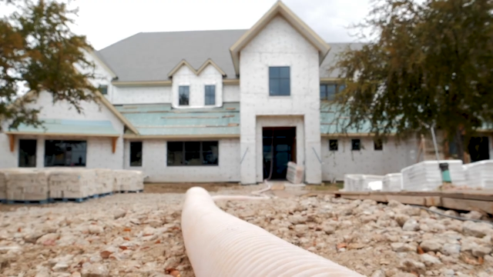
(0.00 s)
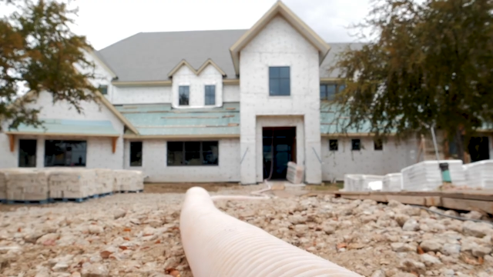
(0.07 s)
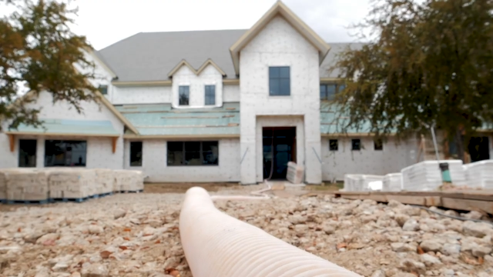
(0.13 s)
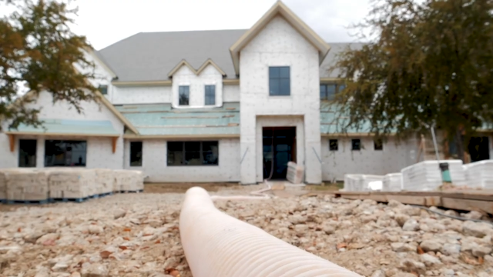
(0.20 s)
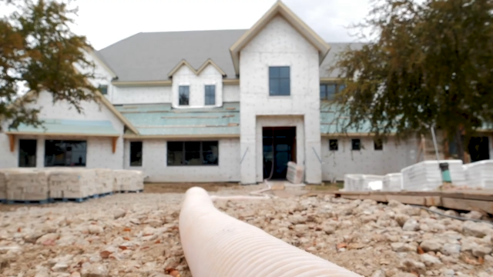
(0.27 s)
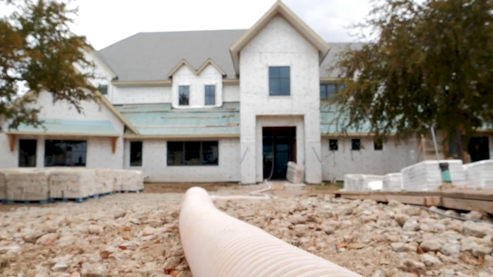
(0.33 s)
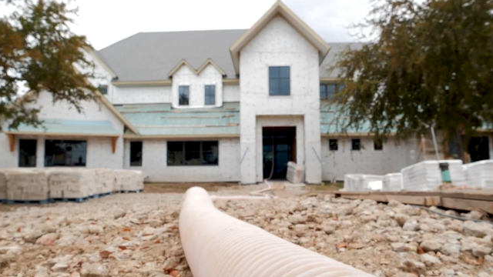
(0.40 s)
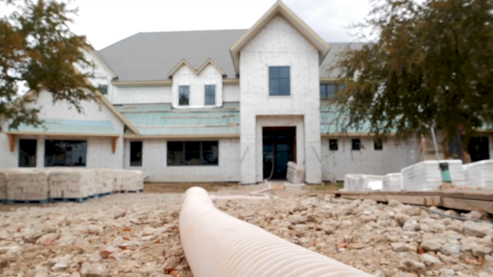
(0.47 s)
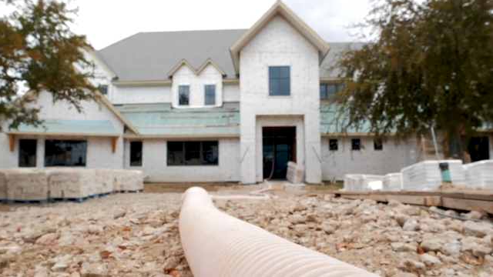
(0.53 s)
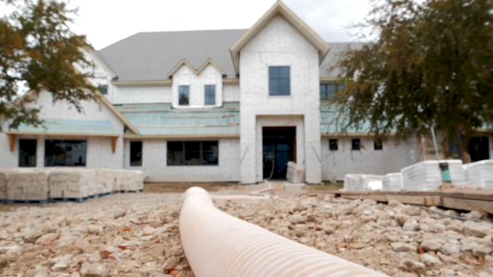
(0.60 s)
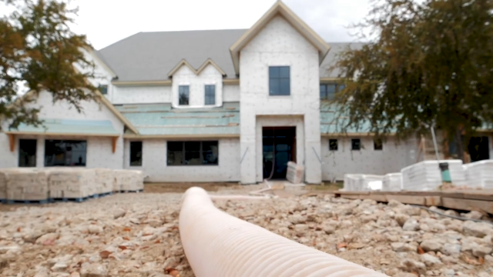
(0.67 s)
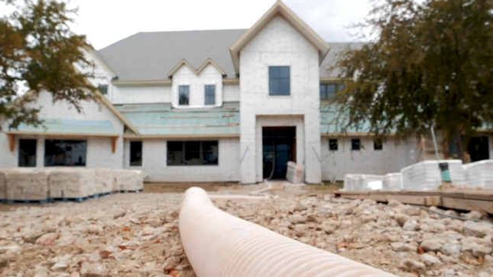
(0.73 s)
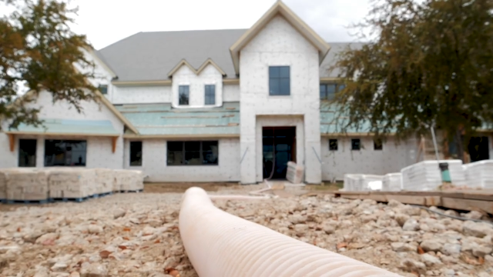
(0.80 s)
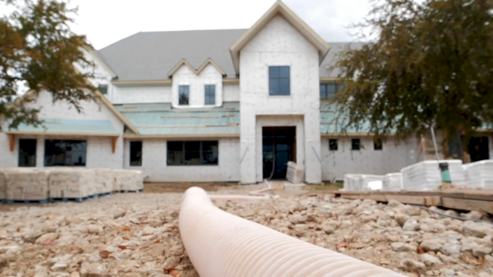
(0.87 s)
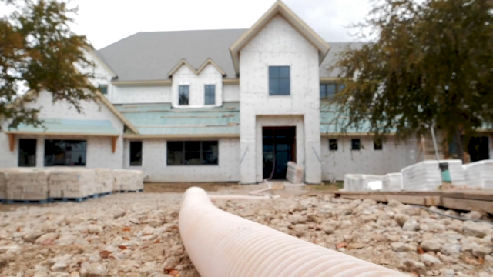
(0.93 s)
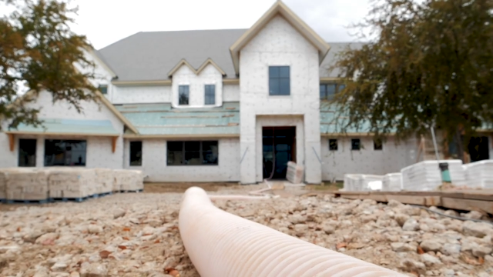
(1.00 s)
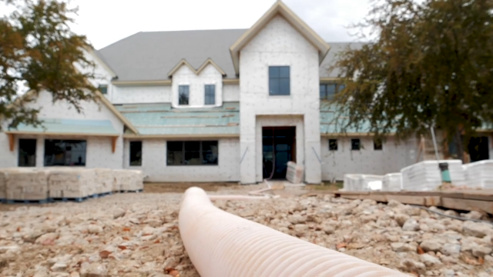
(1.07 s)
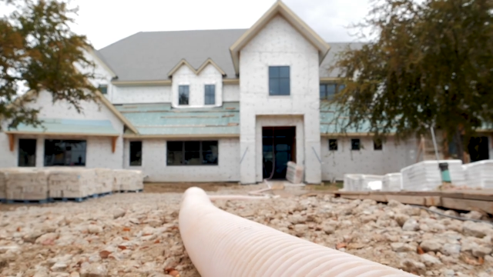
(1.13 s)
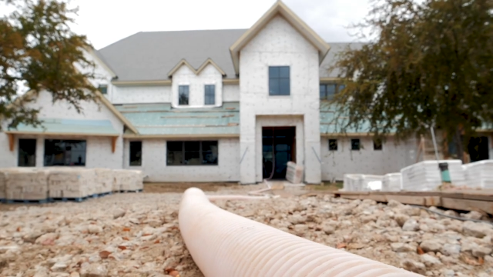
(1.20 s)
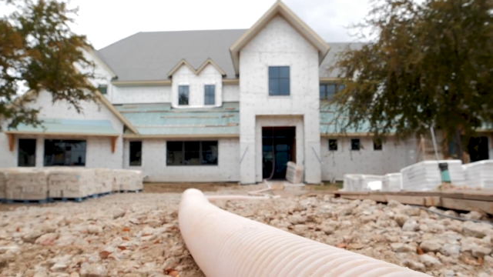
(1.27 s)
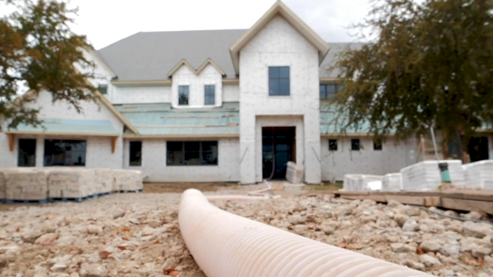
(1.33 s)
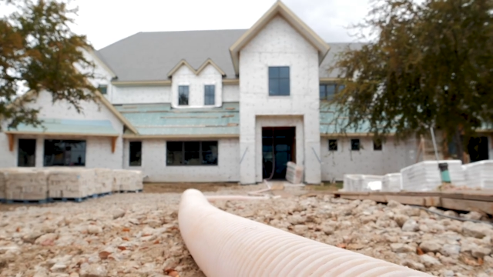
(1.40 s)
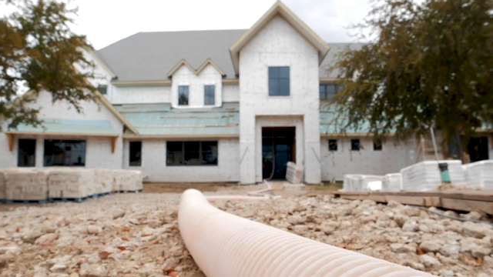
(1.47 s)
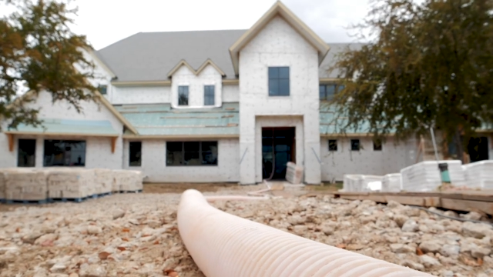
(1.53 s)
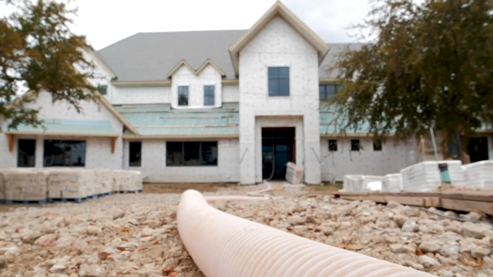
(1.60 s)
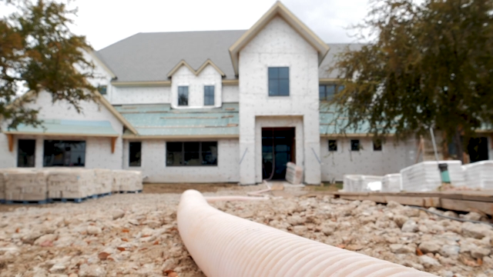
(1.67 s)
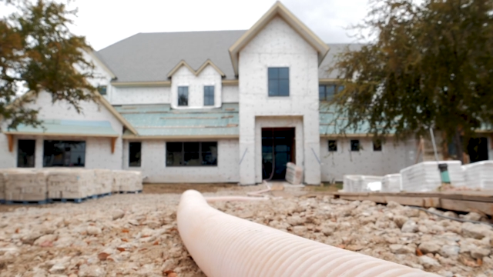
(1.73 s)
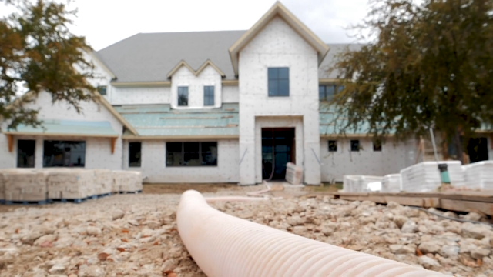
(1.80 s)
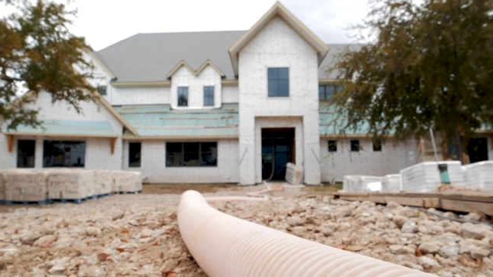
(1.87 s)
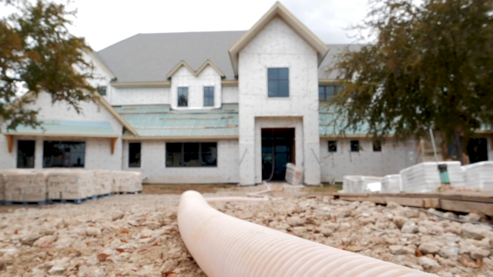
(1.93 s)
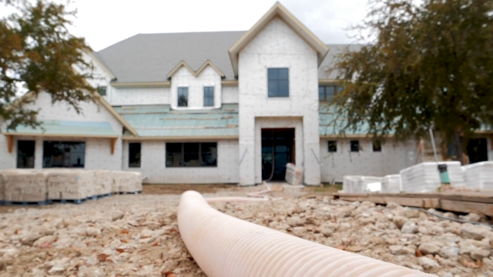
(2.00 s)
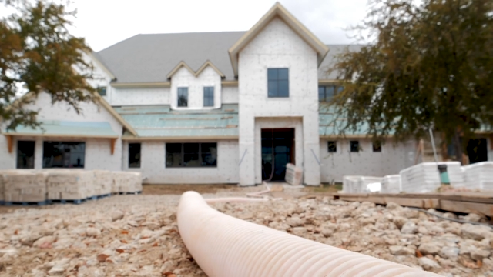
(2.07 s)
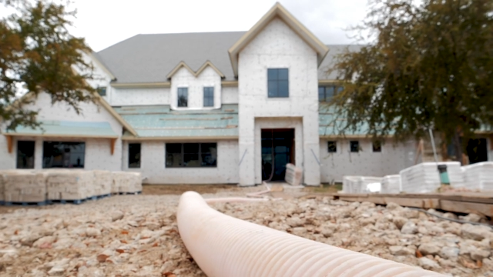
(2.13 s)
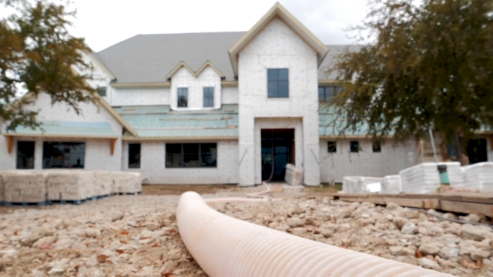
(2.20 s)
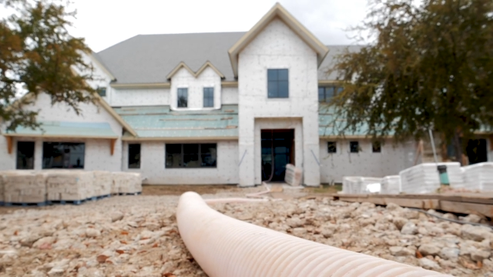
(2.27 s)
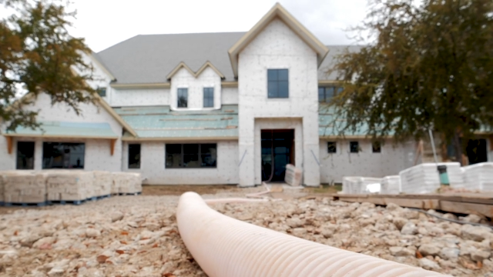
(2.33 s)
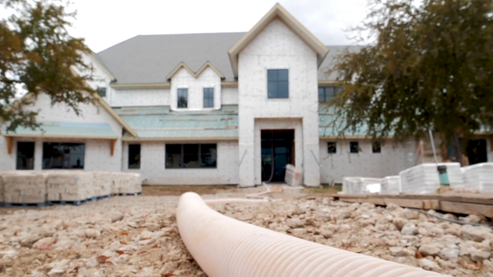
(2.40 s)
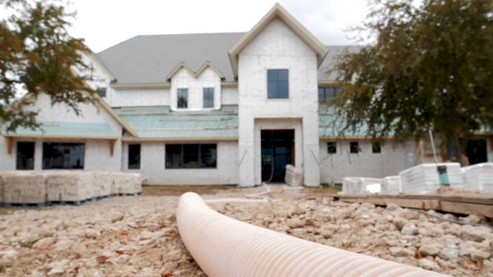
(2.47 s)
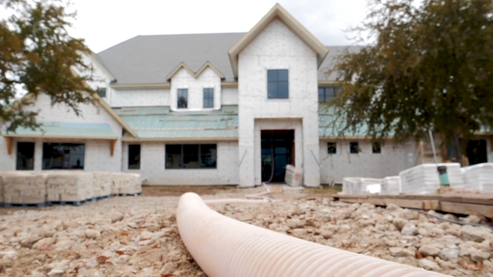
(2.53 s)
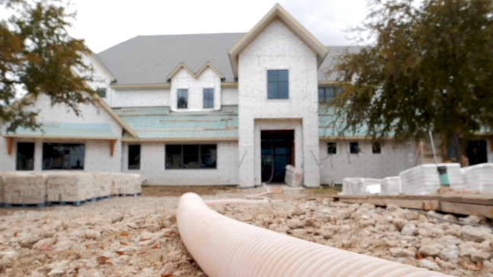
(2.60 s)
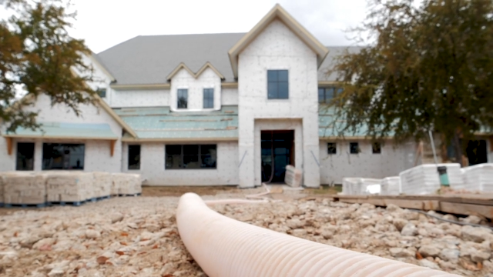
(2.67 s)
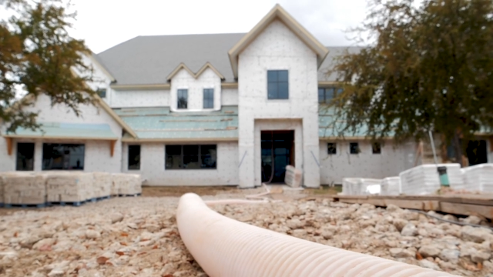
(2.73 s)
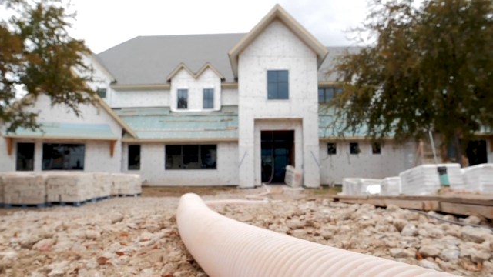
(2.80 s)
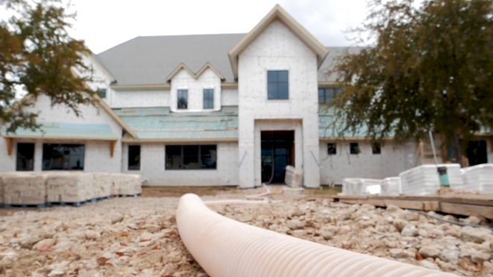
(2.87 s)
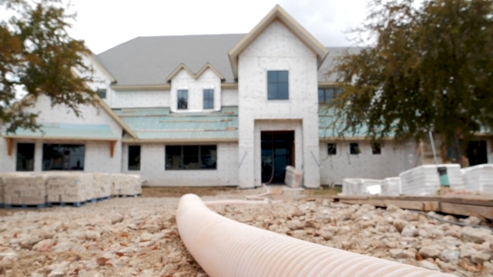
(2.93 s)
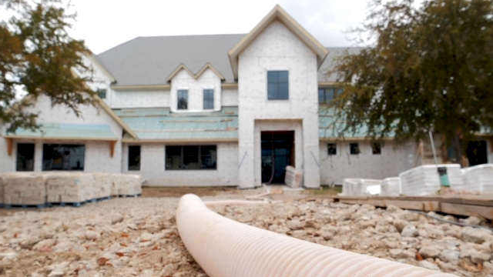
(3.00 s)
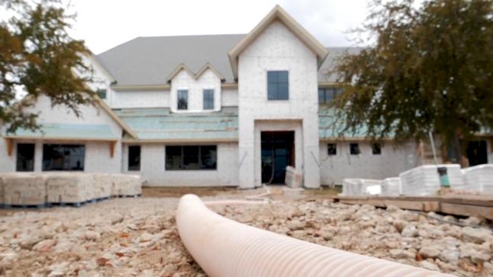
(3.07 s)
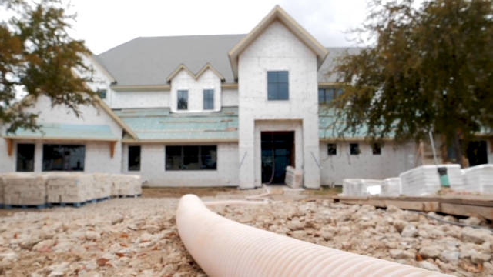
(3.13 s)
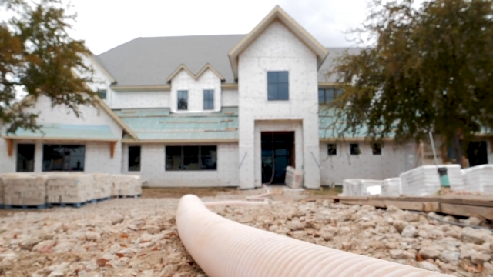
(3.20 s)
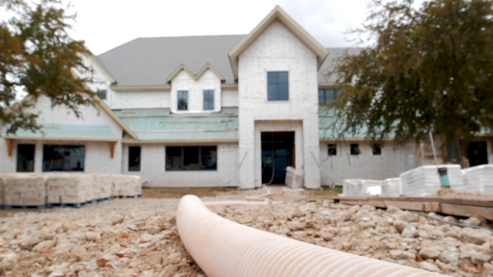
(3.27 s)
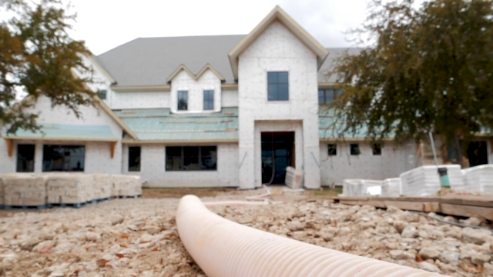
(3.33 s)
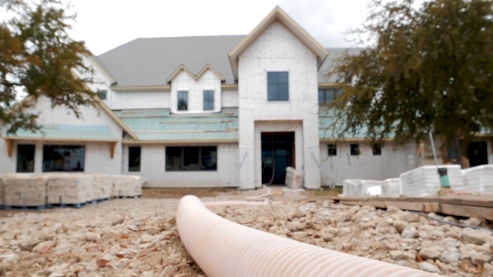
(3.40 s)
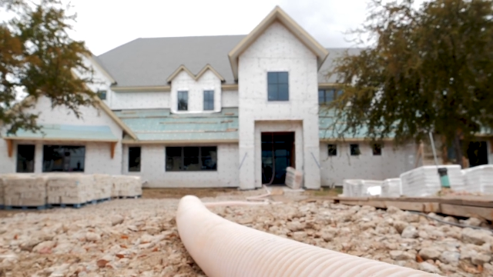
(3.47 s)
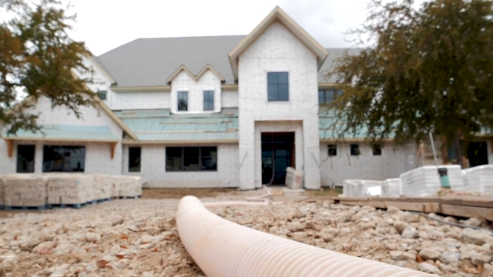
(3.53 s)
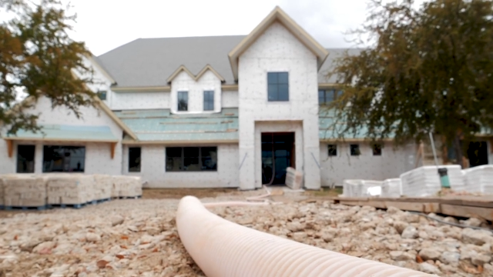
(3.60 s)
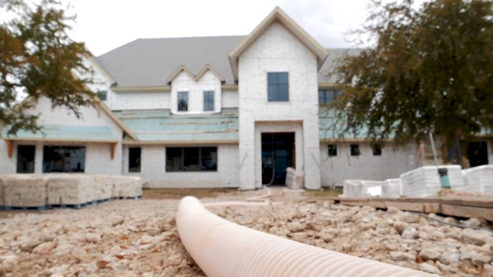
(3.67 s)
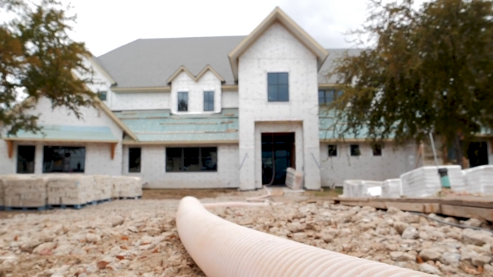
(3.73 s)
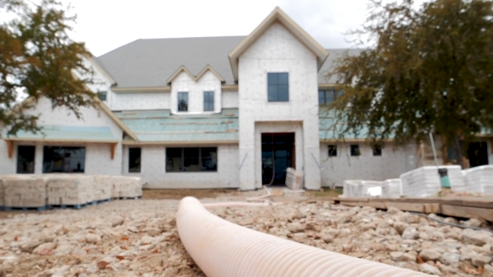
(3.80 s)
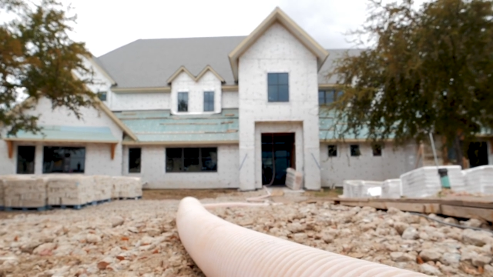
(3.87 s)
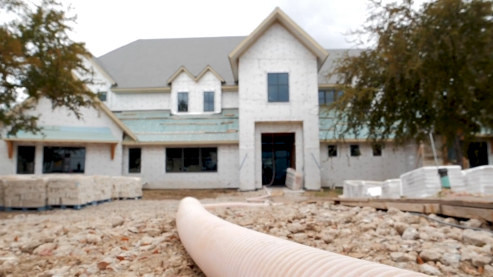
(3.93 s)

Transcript: (no speaker visible)